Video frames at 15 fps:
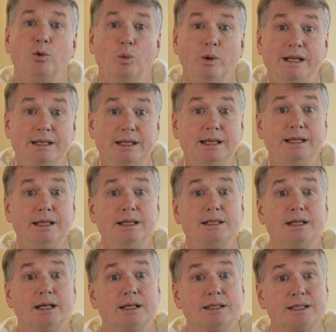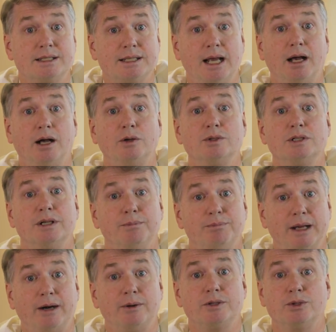We need a sound
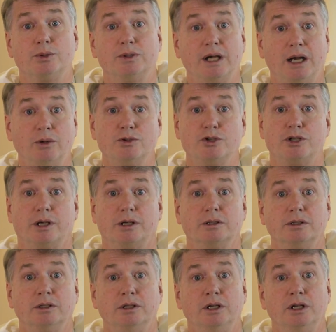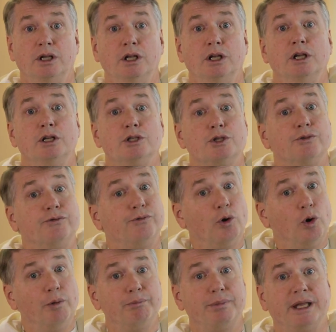marital culture to
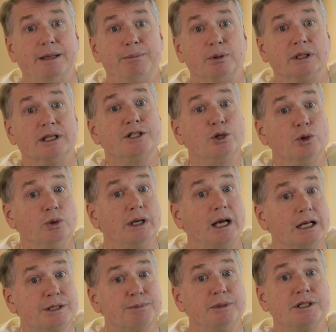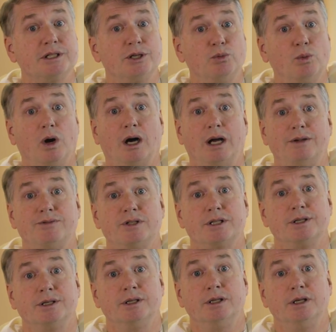form people as good husbands and
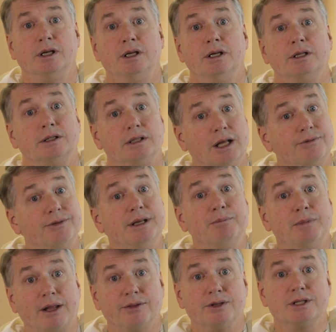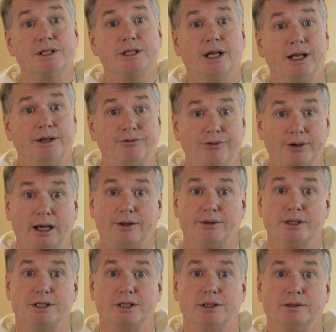wives, loving mothers and
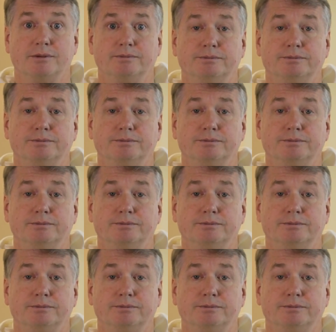fathers.